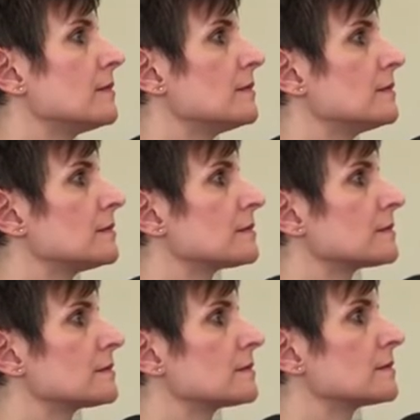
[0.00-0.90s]

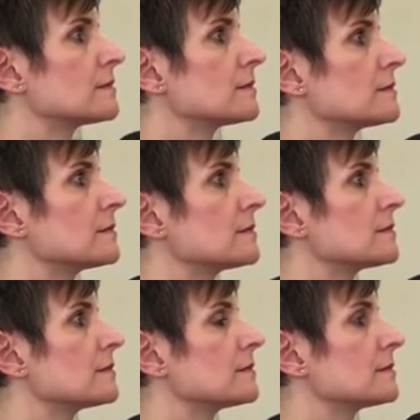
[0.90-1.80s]

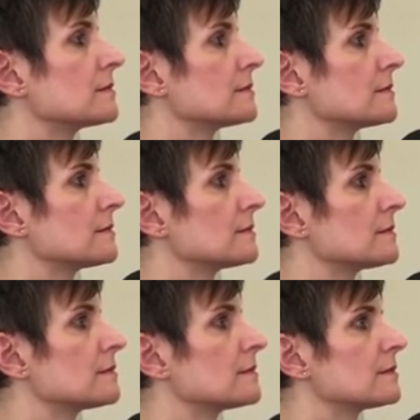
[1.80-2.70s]

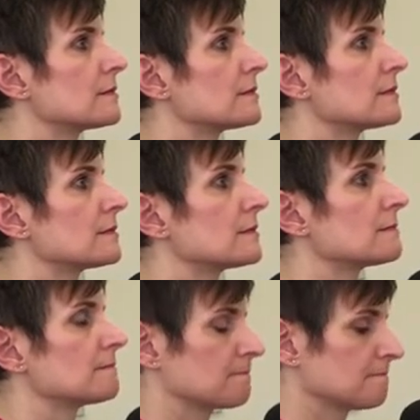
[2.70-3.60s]

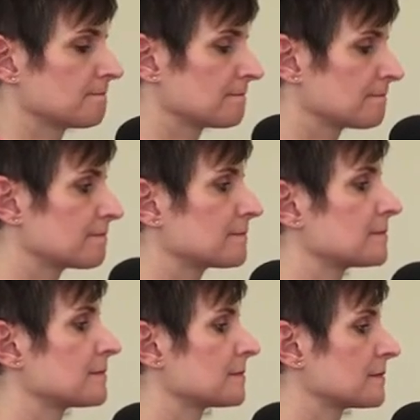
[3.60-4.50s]

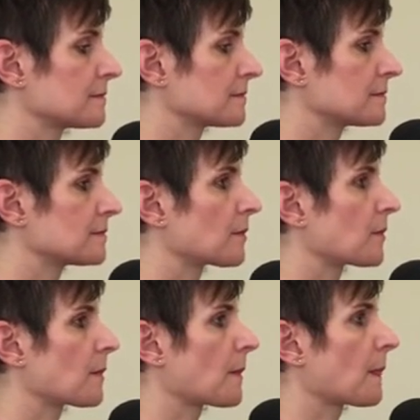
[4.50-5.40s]

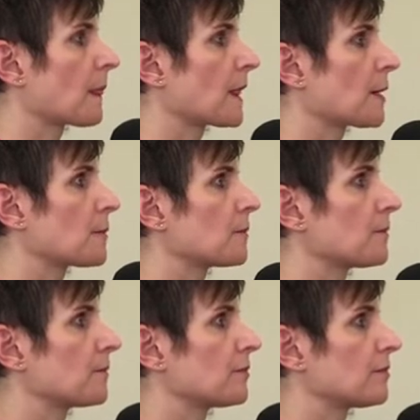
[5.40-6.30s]

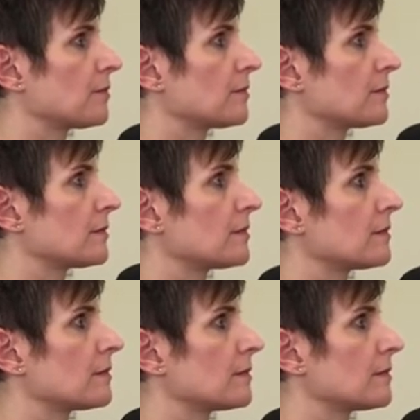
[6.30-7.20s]

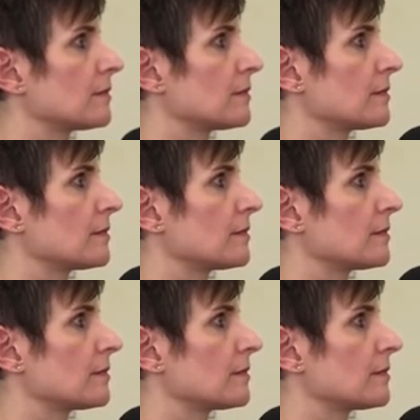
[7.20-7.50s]
This person isn't speaking.